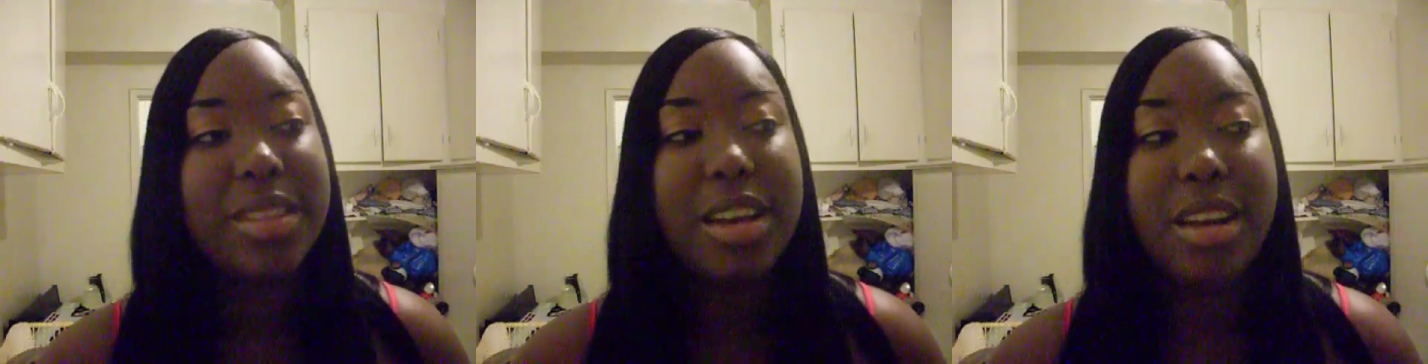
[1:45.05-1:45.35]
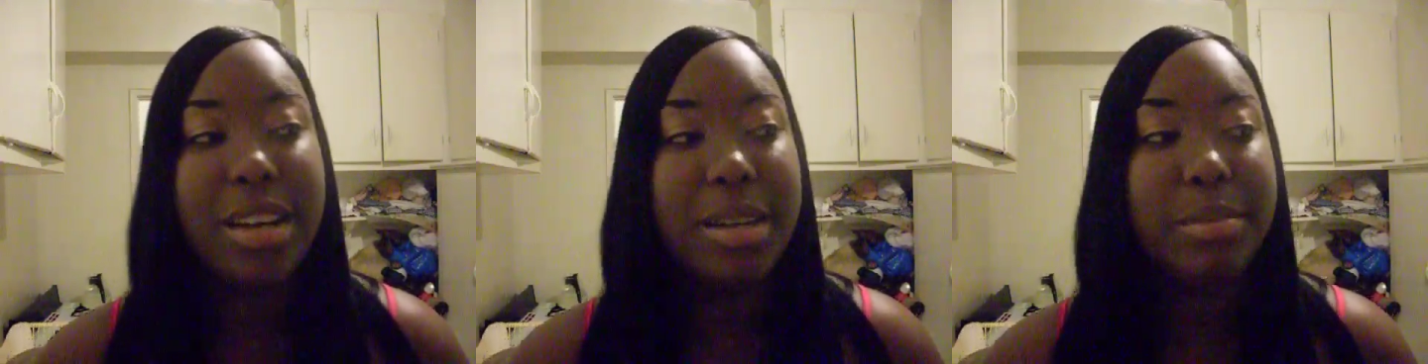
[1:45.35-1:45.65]

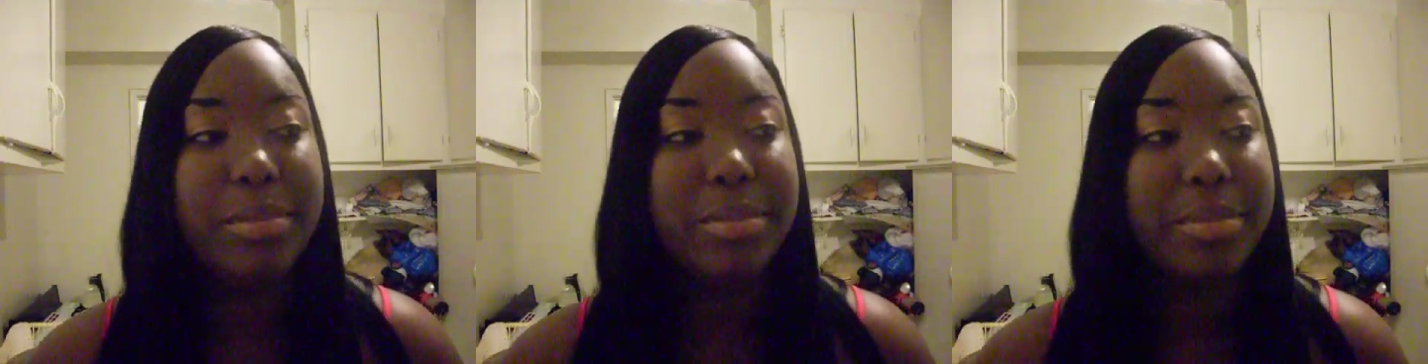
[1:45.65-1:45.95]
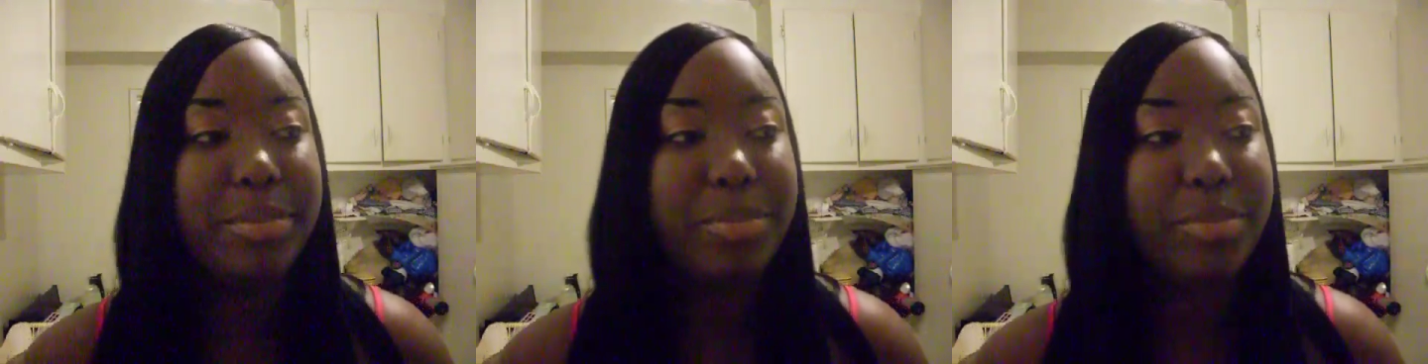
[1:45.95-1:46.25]

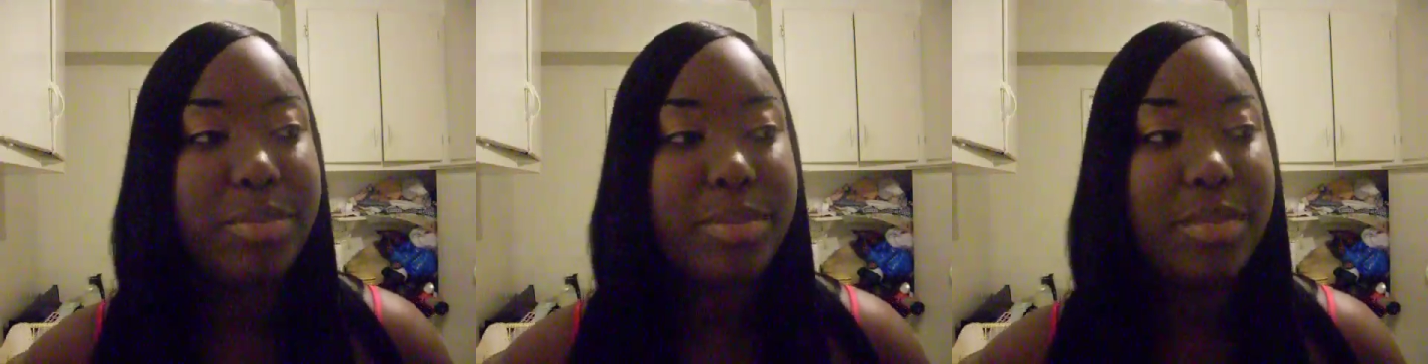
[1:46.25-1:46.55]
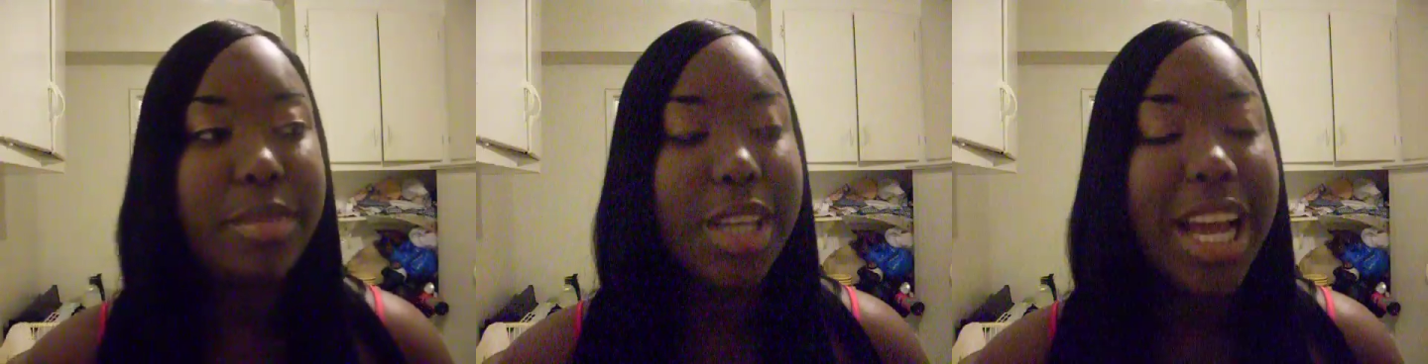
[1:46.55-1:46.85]

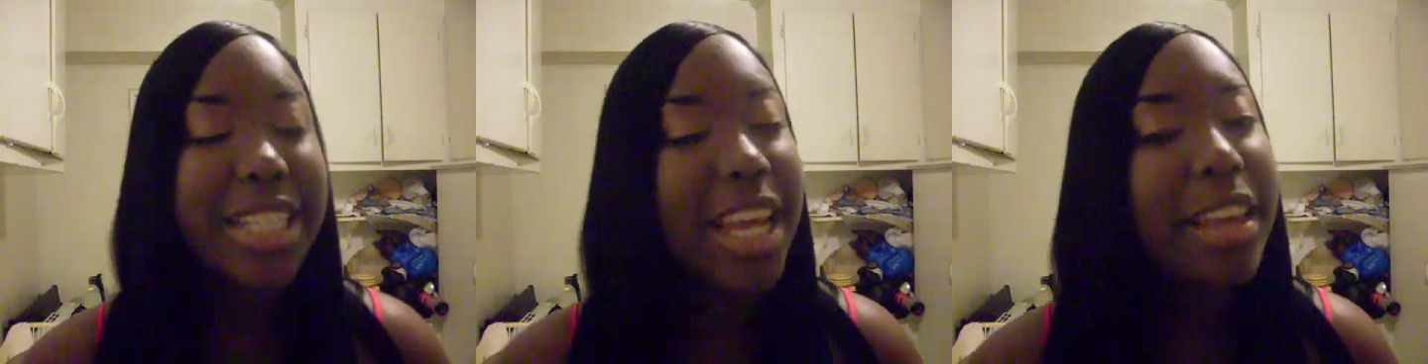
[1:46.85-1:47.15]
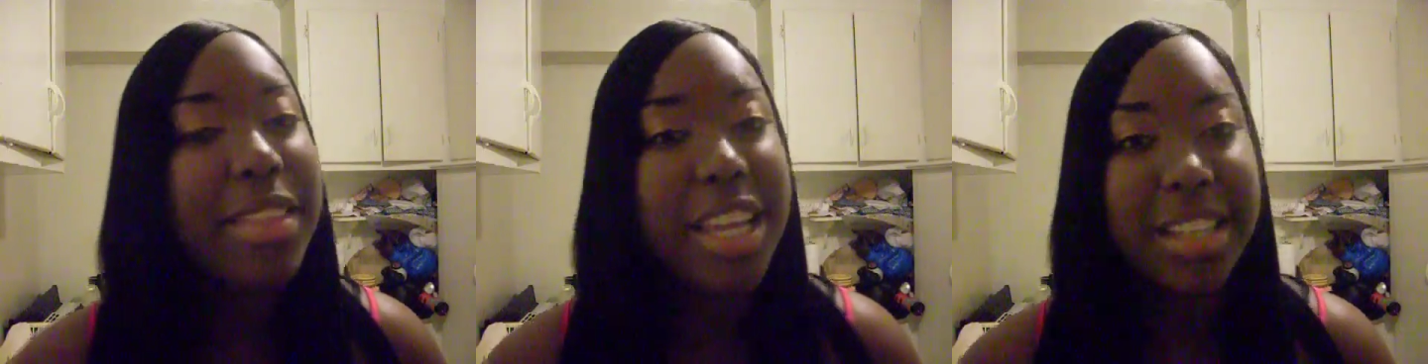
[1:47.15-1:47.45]
I
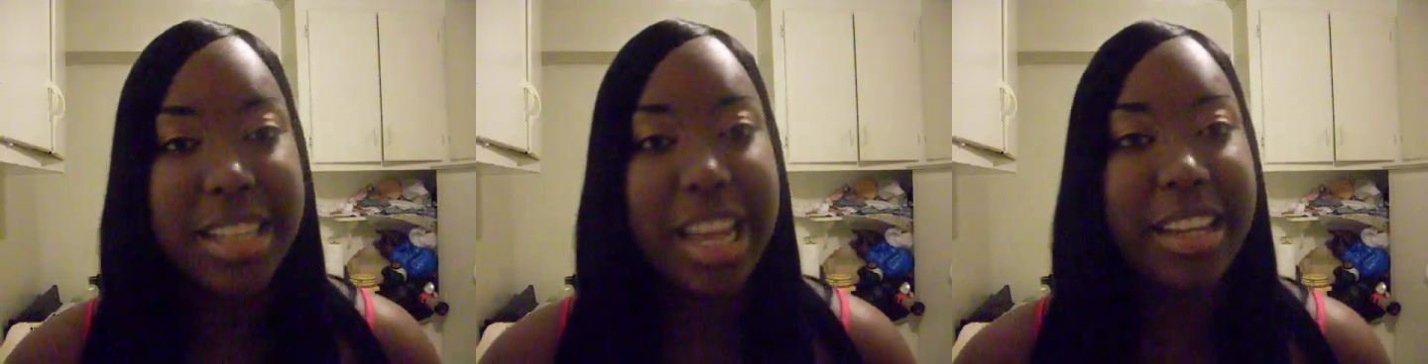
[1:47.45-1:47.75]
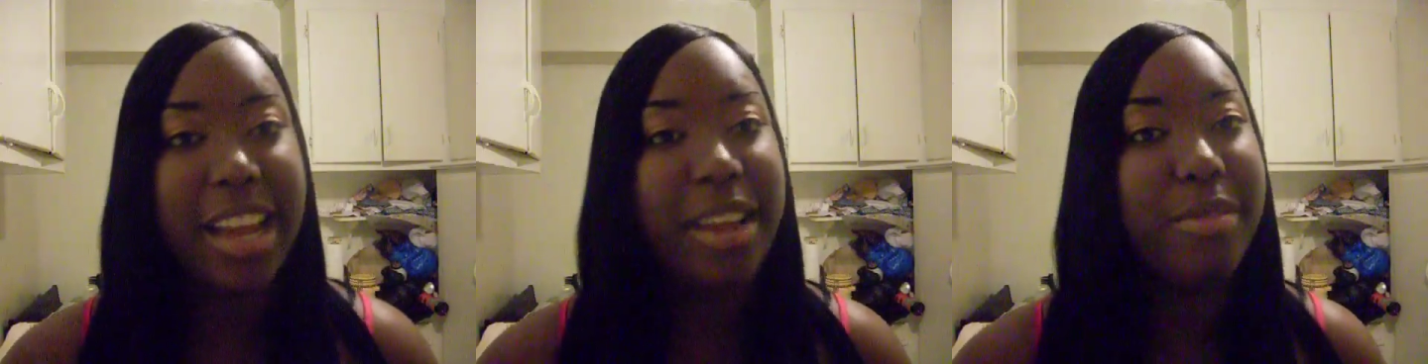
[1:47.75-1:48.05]
take things like
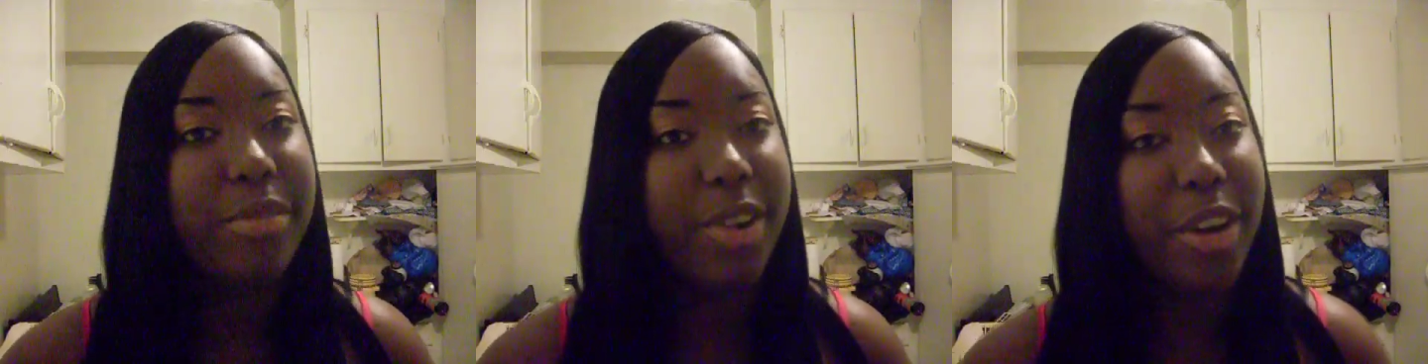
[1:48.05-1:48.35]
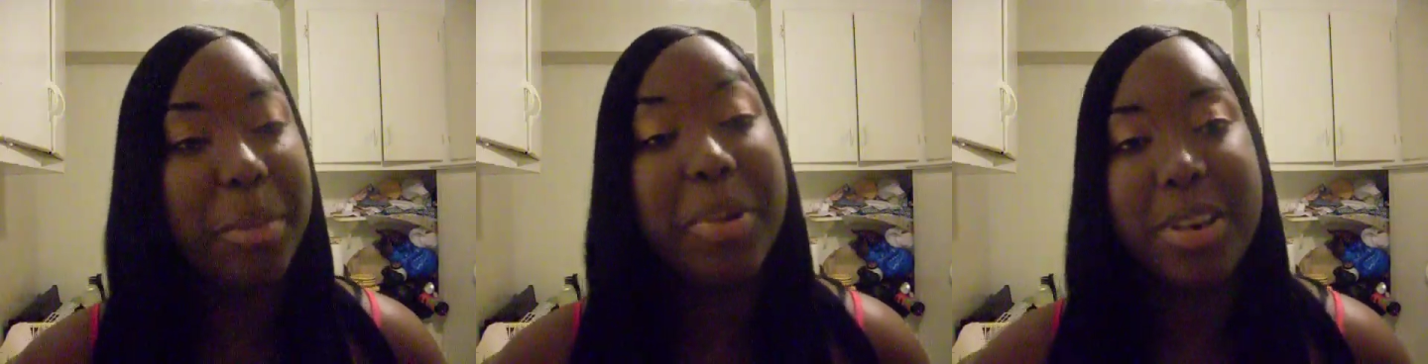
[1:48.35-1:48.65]
that
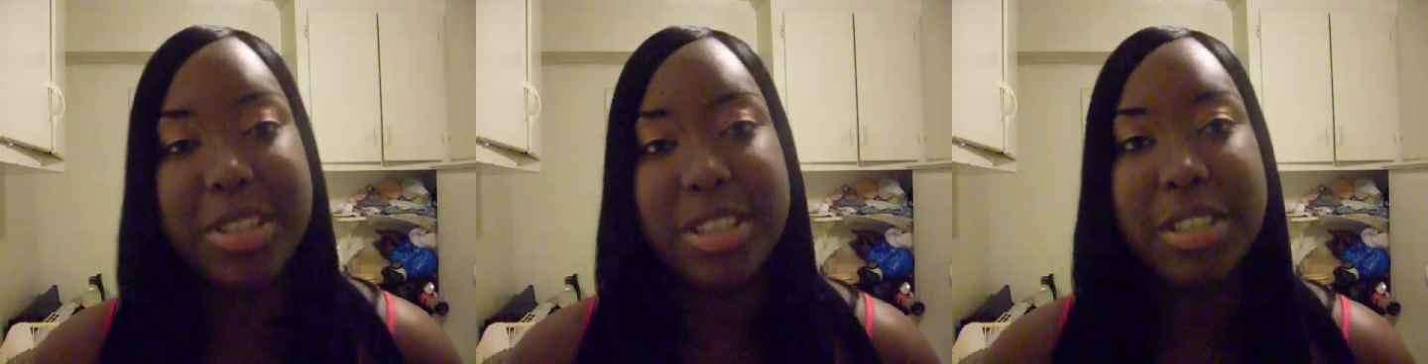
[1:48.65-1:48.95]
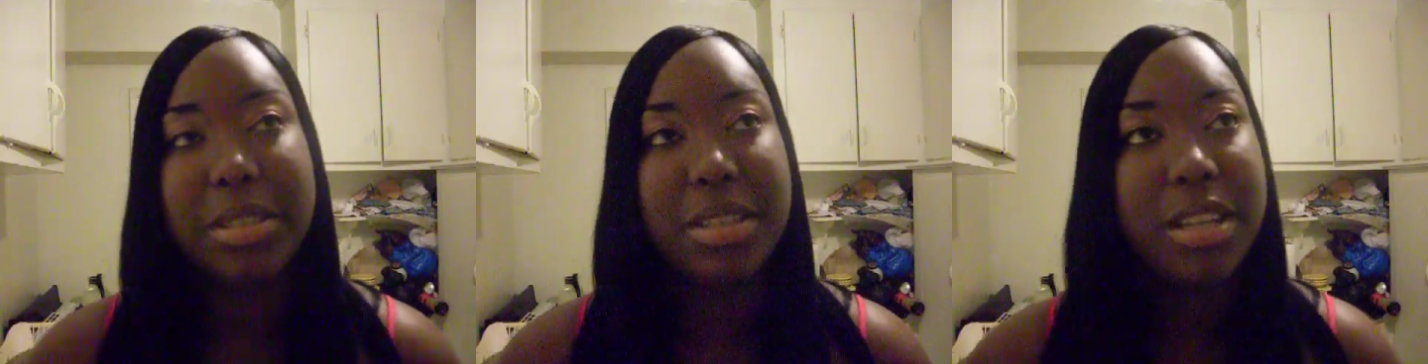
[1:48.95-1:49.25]
very
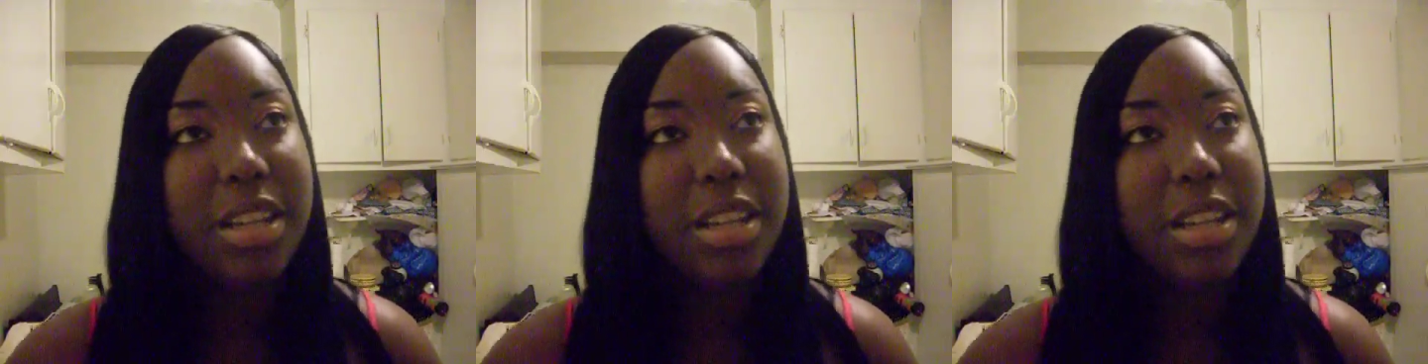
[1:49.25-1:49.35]
personal.